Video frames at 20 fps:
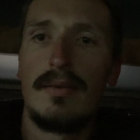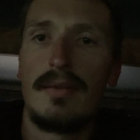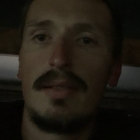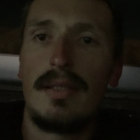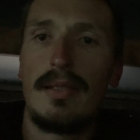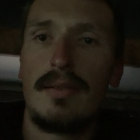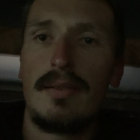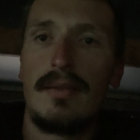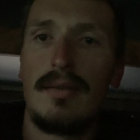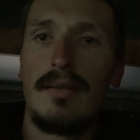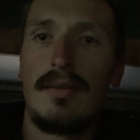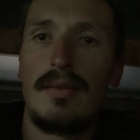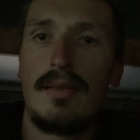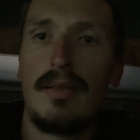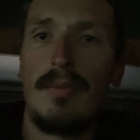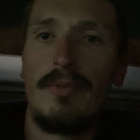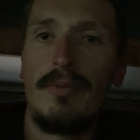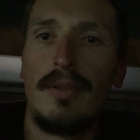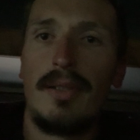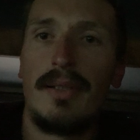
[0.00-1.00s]
yeah,
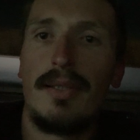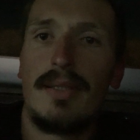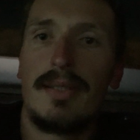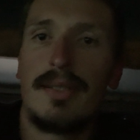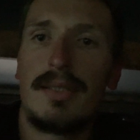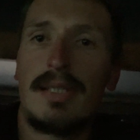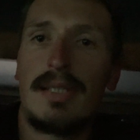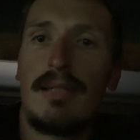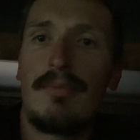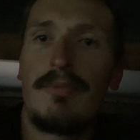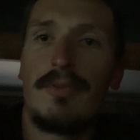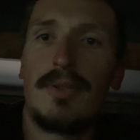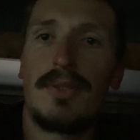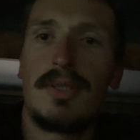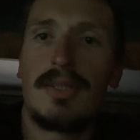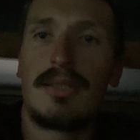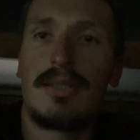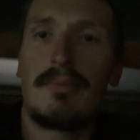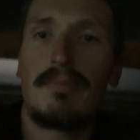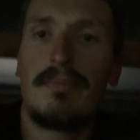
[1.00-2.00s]
hopefully this is helpful
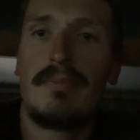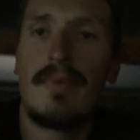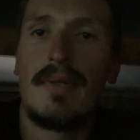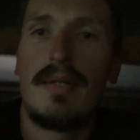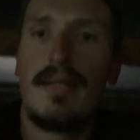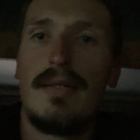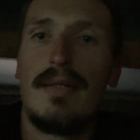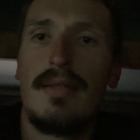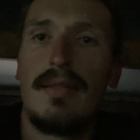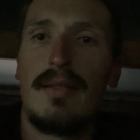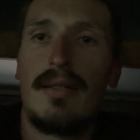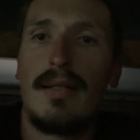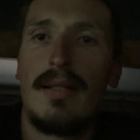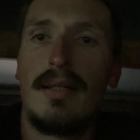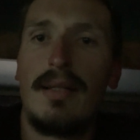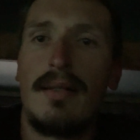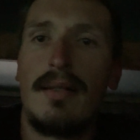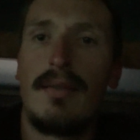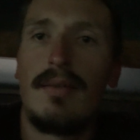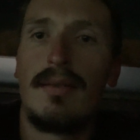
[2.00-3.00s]
to some,
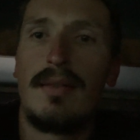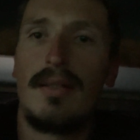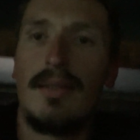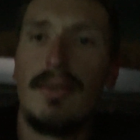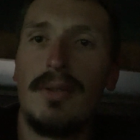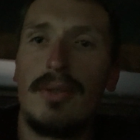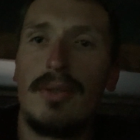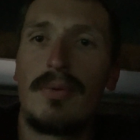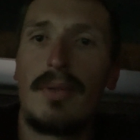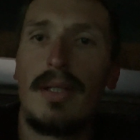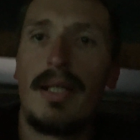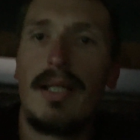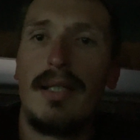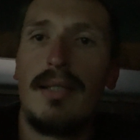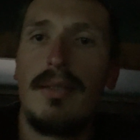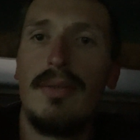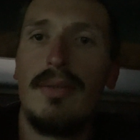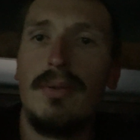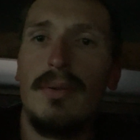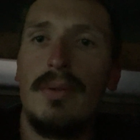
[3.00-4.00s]
and I'll try
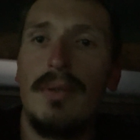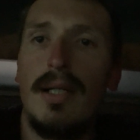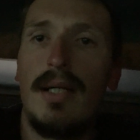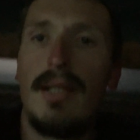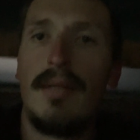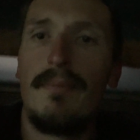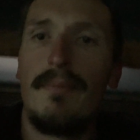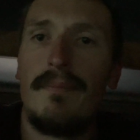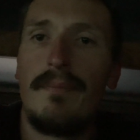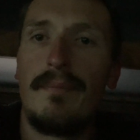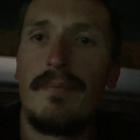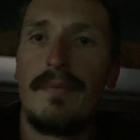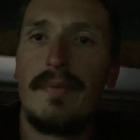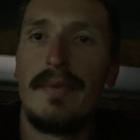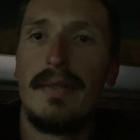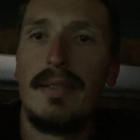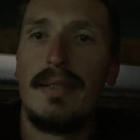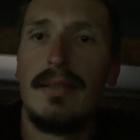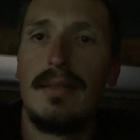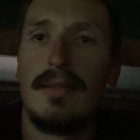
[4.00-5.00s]
and do
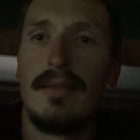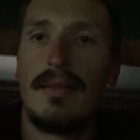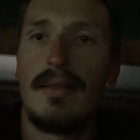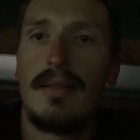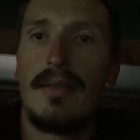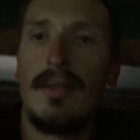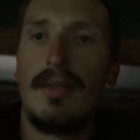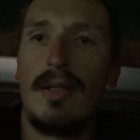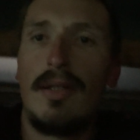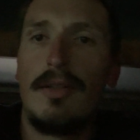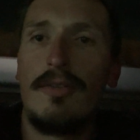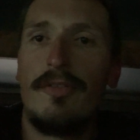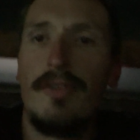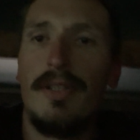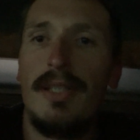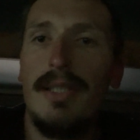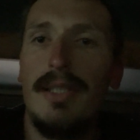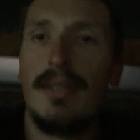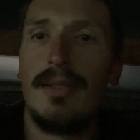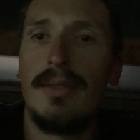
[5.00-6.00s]
another
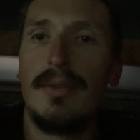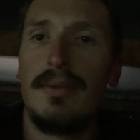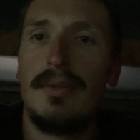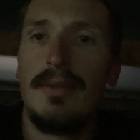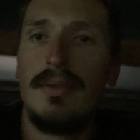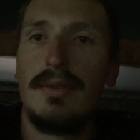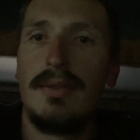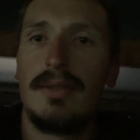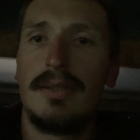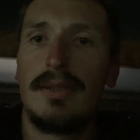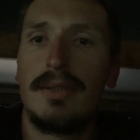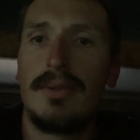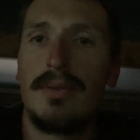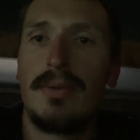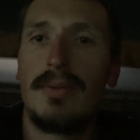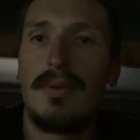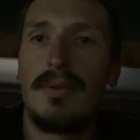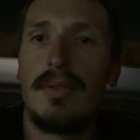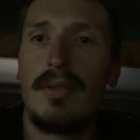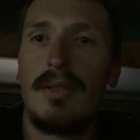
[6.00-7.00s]
video
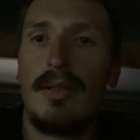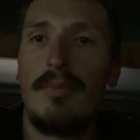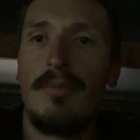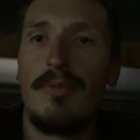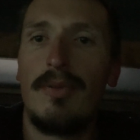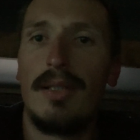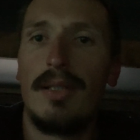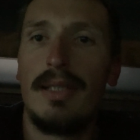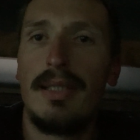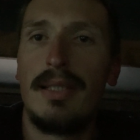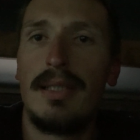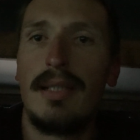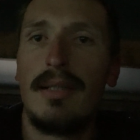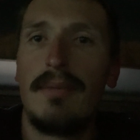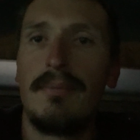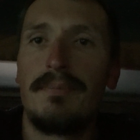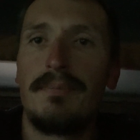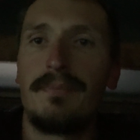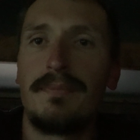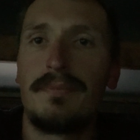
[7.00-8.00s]
soon, hopefully,
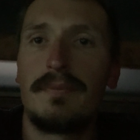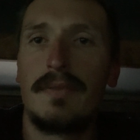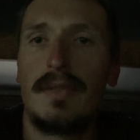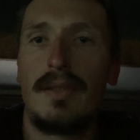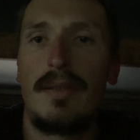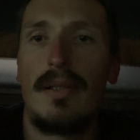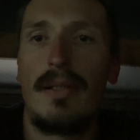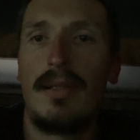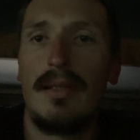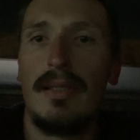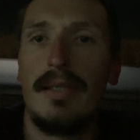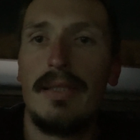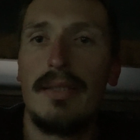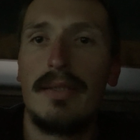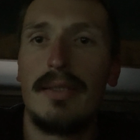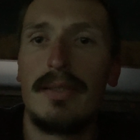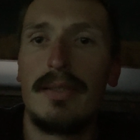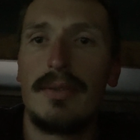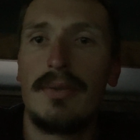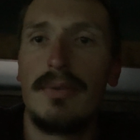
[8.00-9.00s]
or at
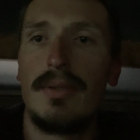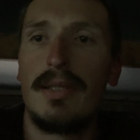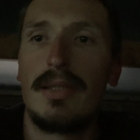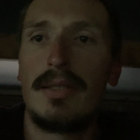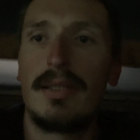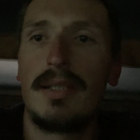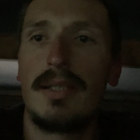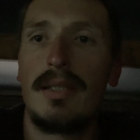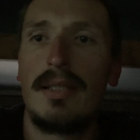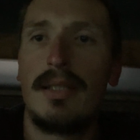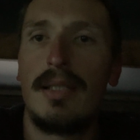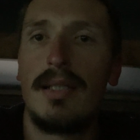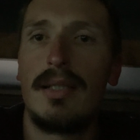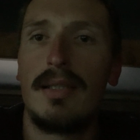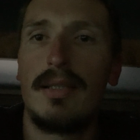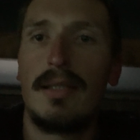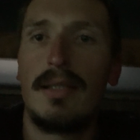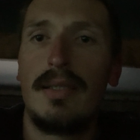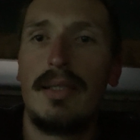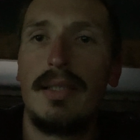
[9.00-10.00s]
least as soon as
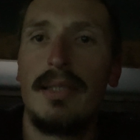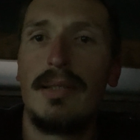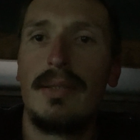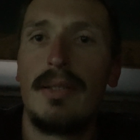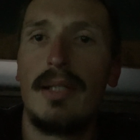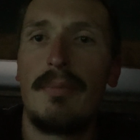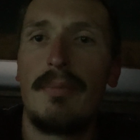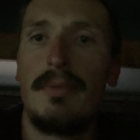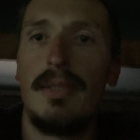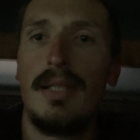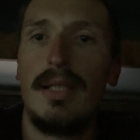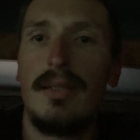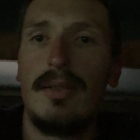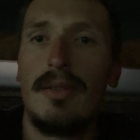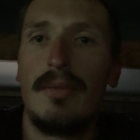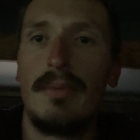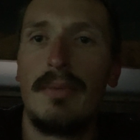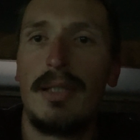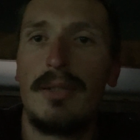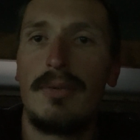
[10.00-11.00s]
I hear an update
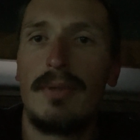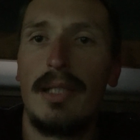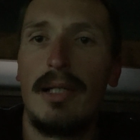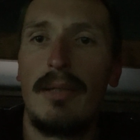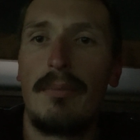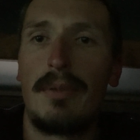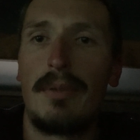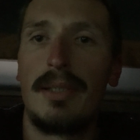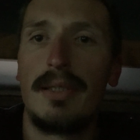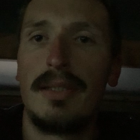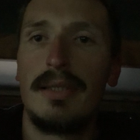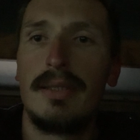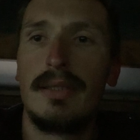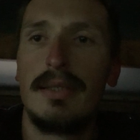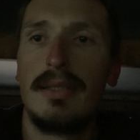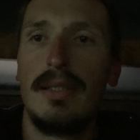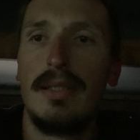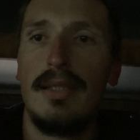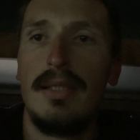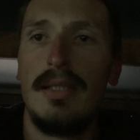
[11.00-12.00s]
on my trailer parts.
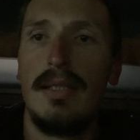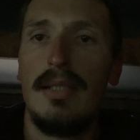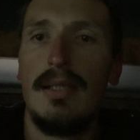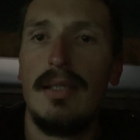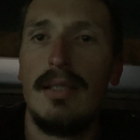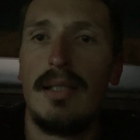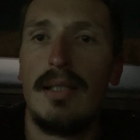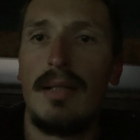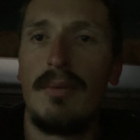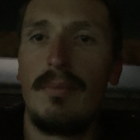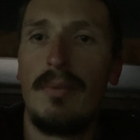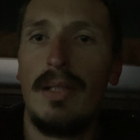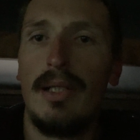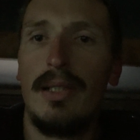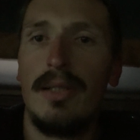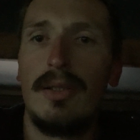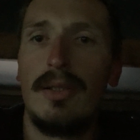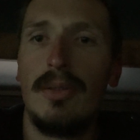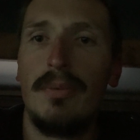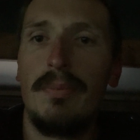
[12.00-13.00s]
I
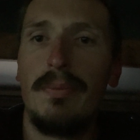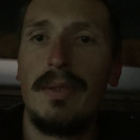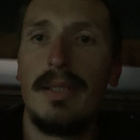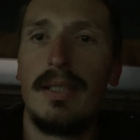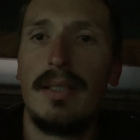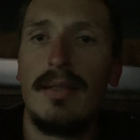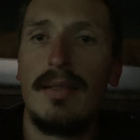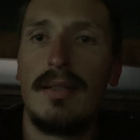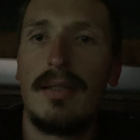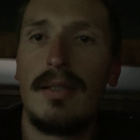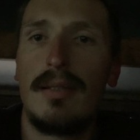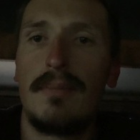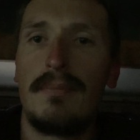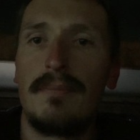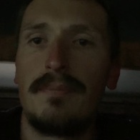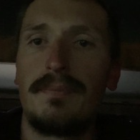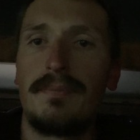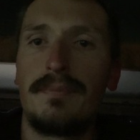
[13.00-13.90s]
really hope that